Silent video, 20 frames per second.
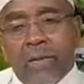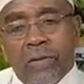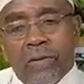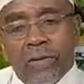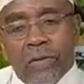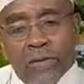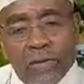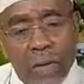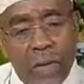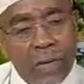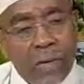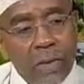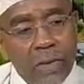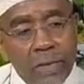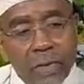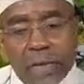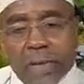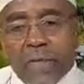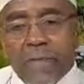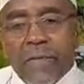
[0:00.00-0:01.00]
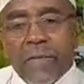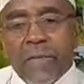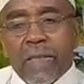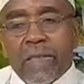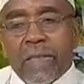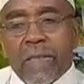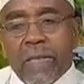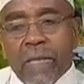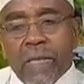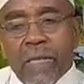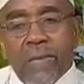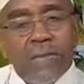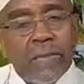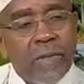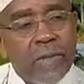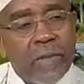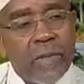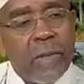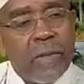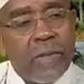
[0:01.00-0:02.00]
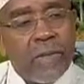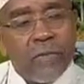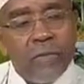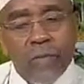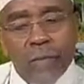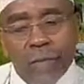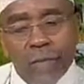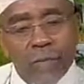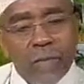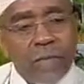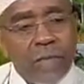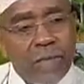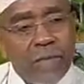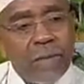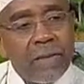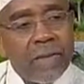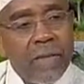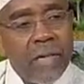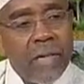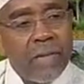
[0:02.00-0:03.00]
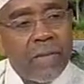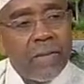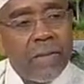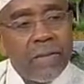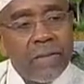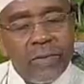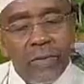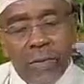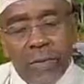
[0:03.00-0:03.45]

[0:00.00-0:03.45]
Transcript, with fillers: who strongly believe in Islam, they uh, wear this hijab mm-hmm. and